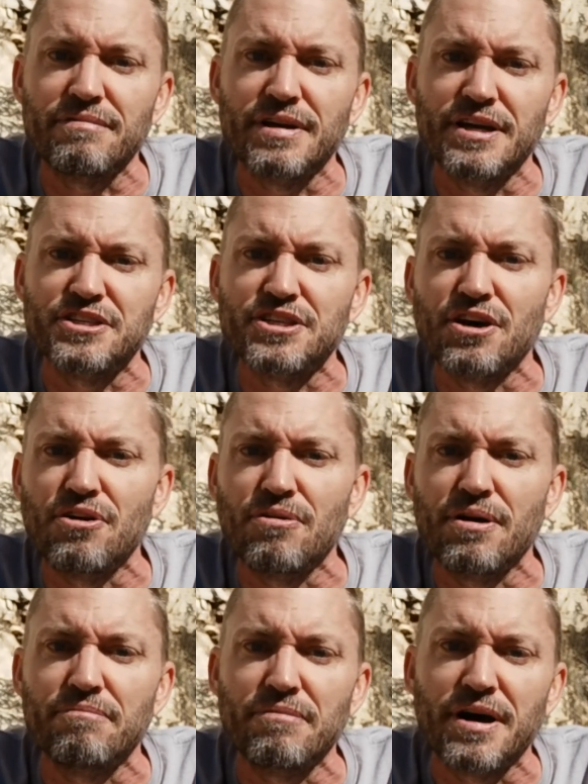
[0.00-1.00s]
And
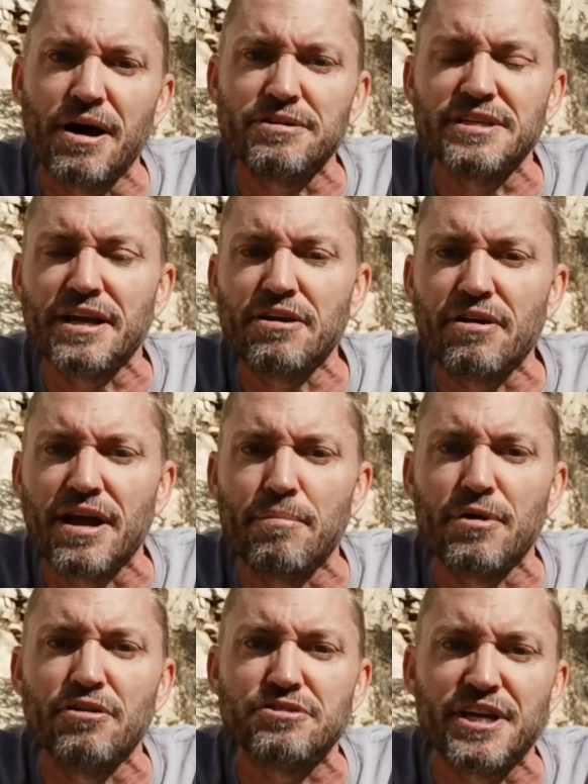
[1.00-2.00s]
so I was like, okay, I'm
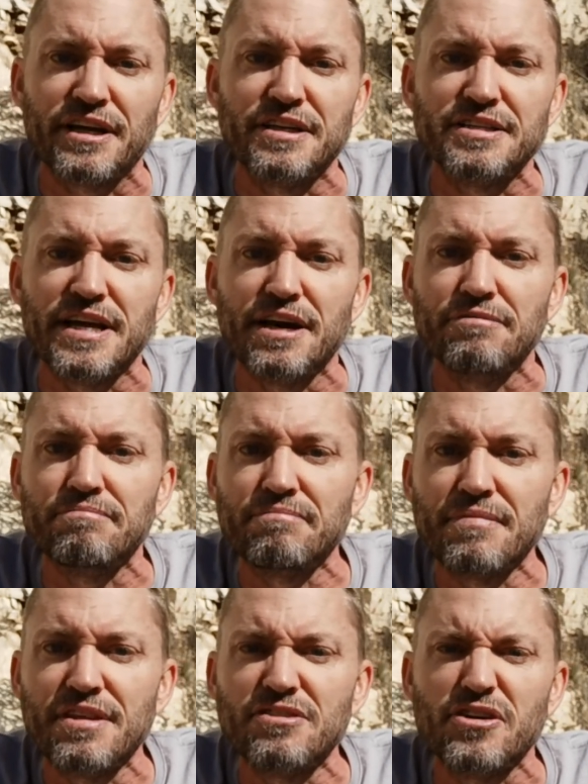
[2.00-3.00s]
gonna go check this out.
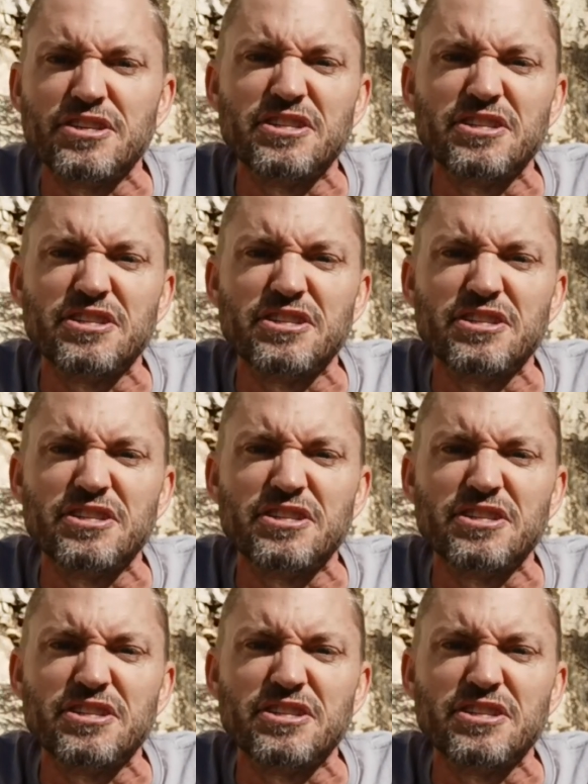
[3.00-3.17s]
So I